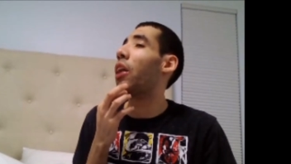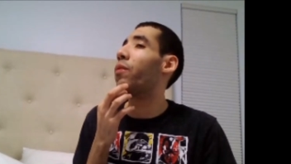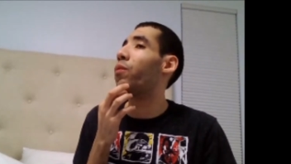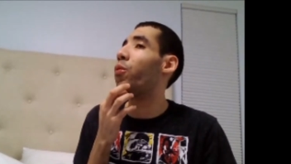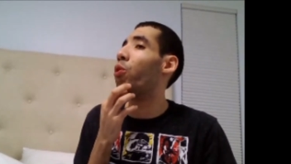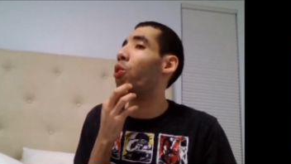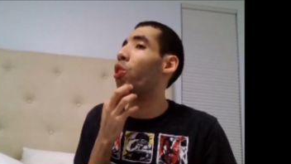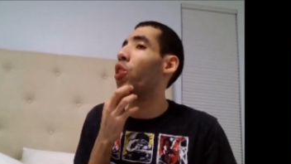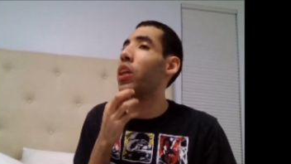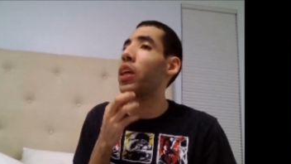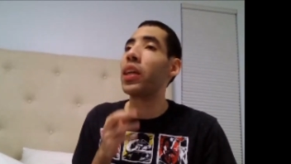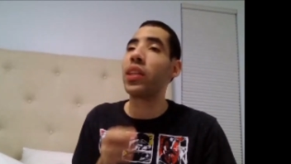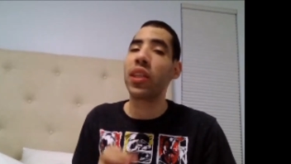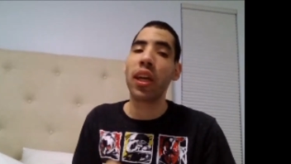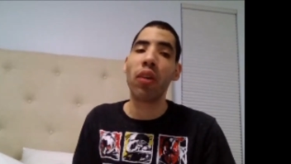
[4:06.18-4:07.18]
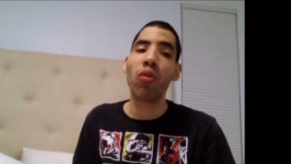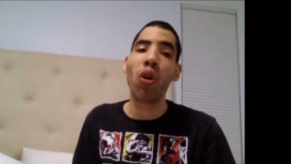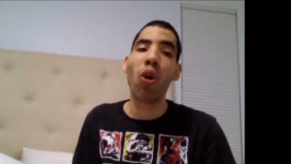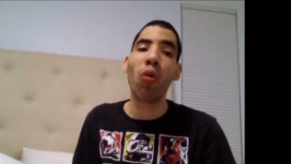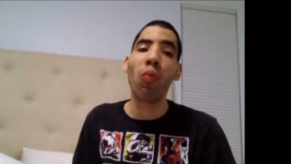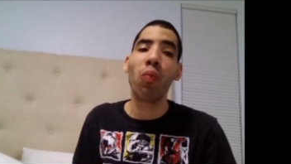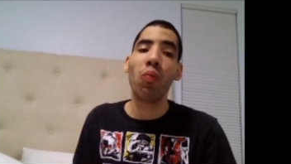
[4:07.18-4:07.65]
for the
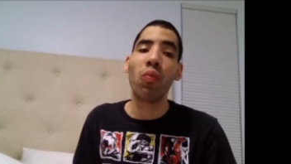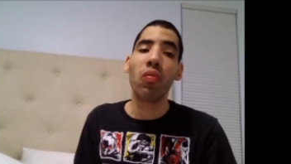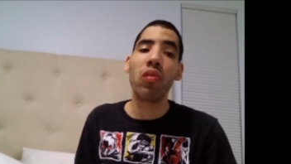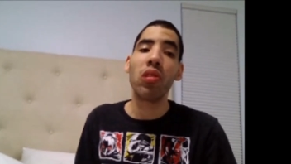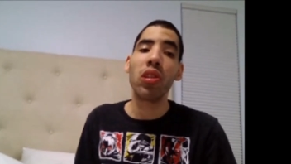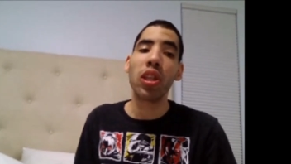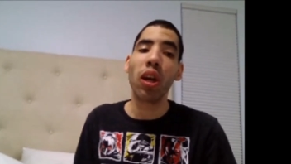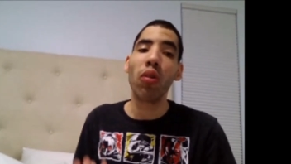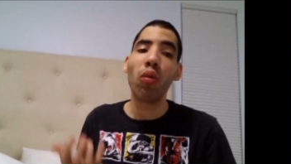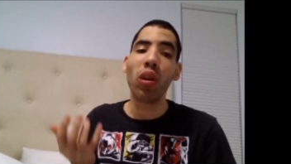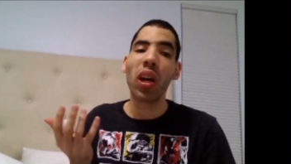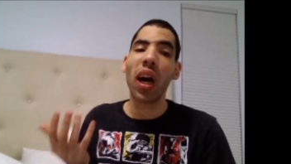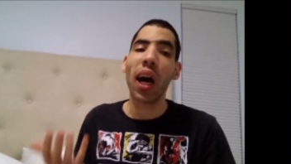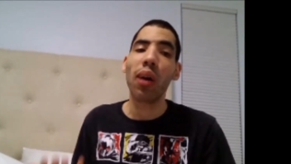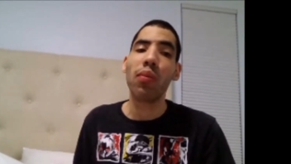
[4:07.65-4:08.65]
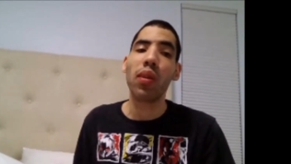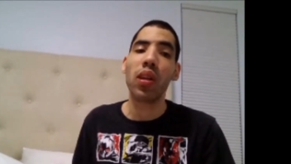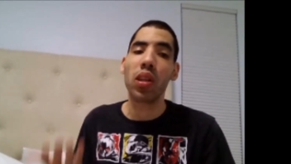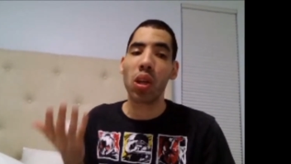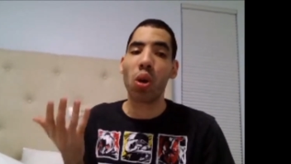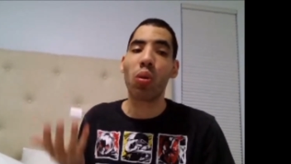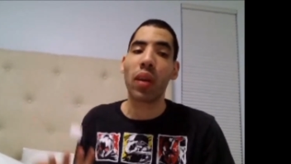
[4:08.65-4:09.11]
General Guy
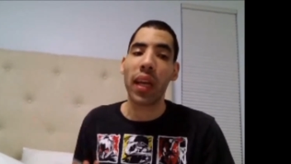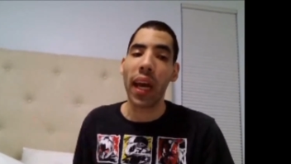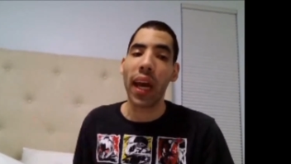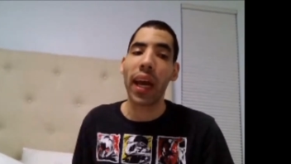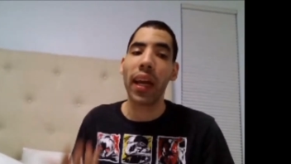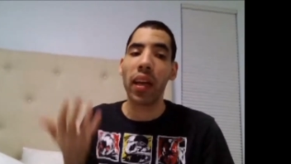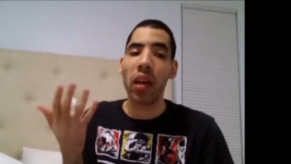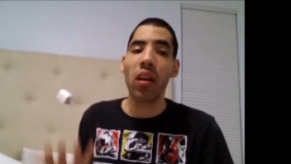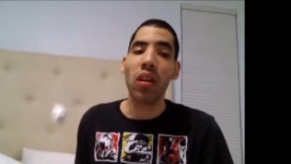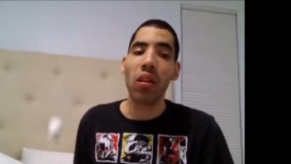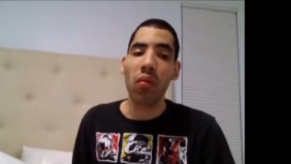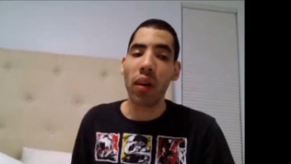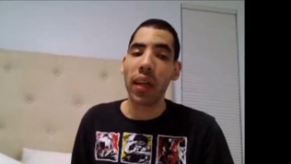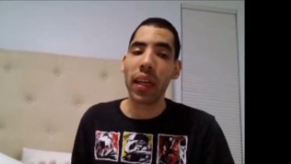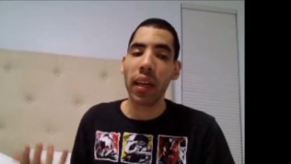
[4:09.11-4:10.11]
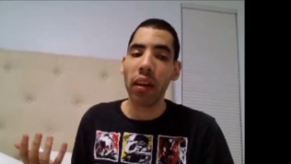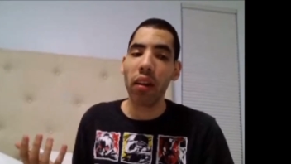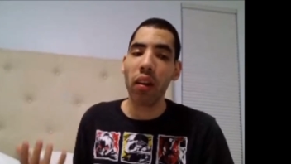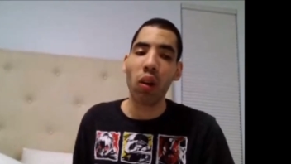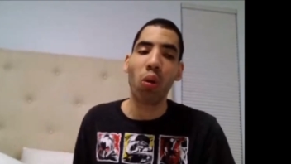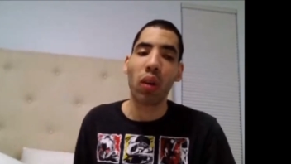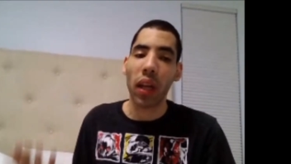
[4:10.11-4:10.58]
was okay. Like,
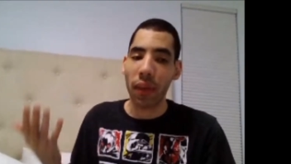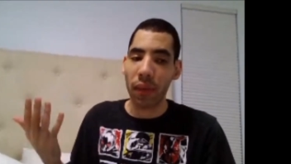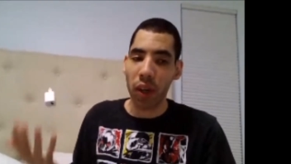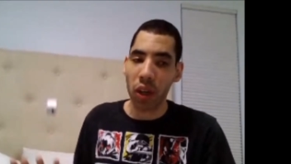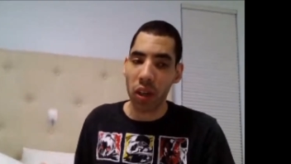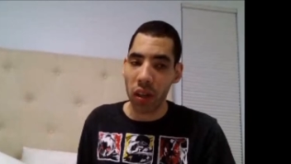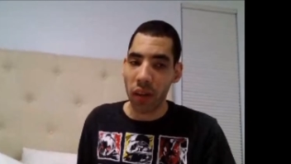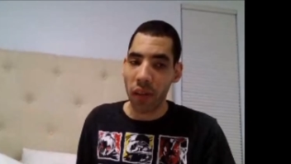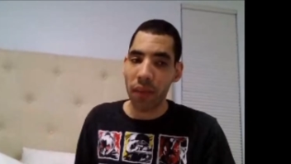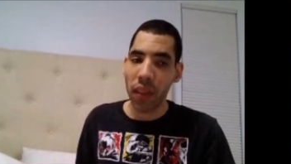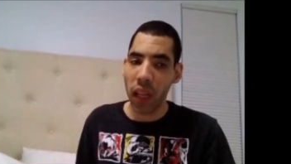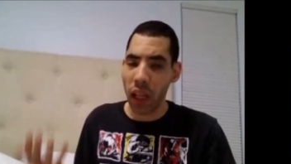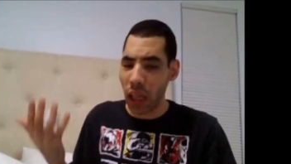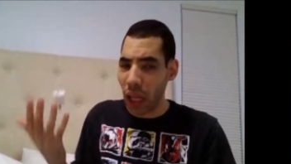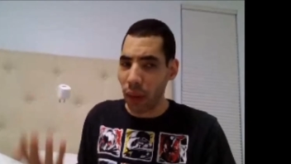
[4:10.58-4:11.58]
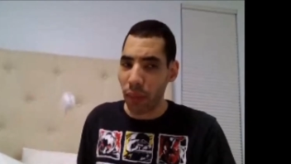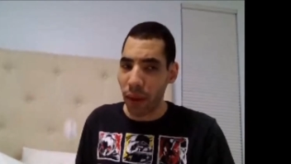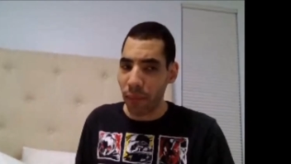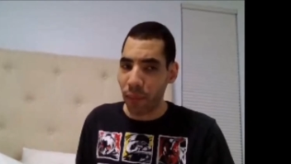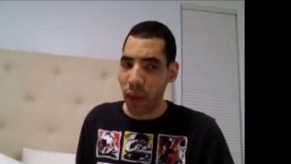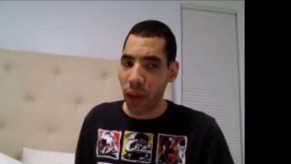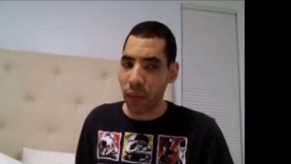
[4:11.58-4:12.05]
he's an okay villain. Not my
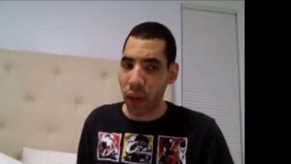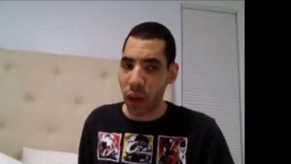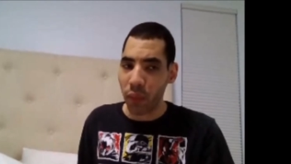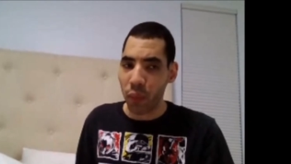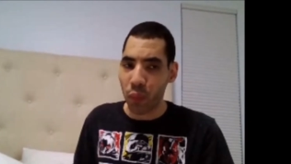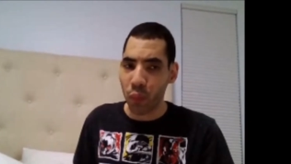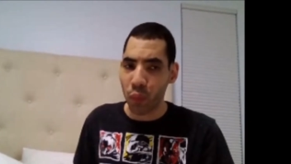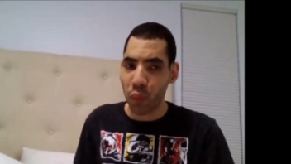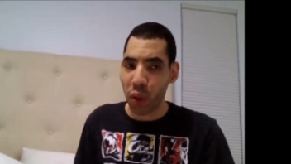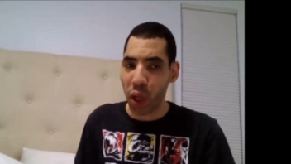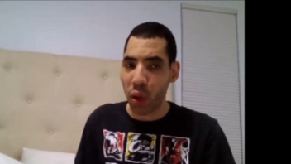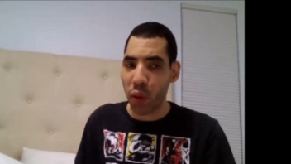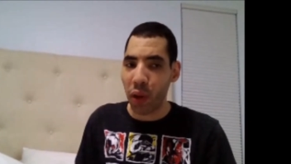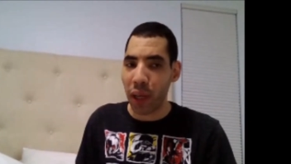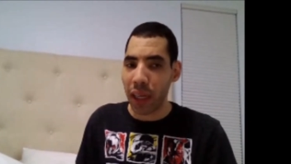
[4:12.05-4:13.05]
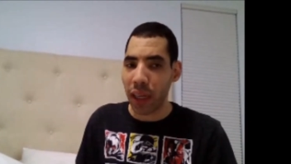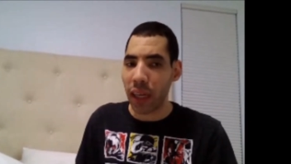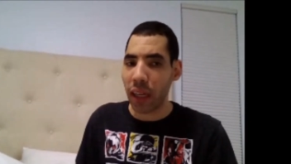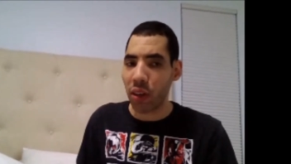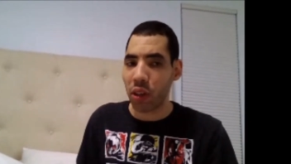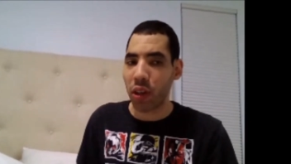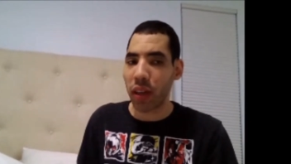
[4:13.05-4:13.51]
favorite, but you know what?
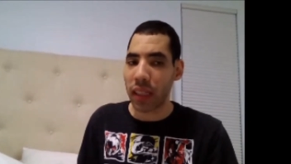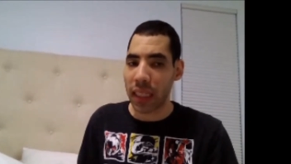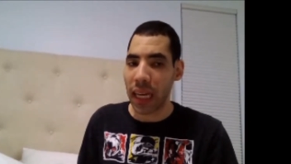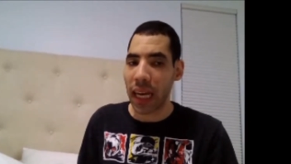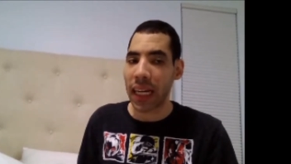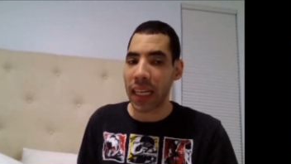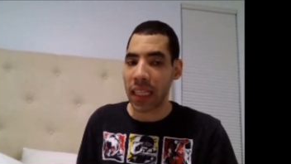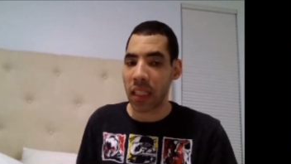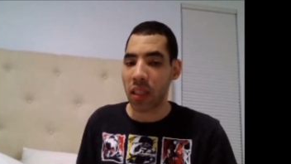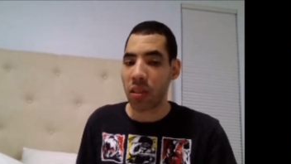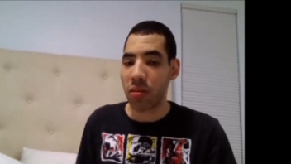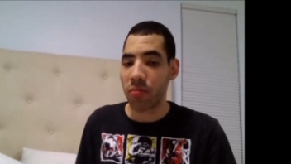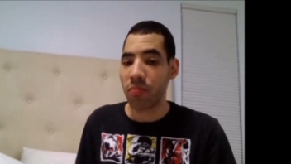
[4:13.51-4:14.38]
He's a good antagonist.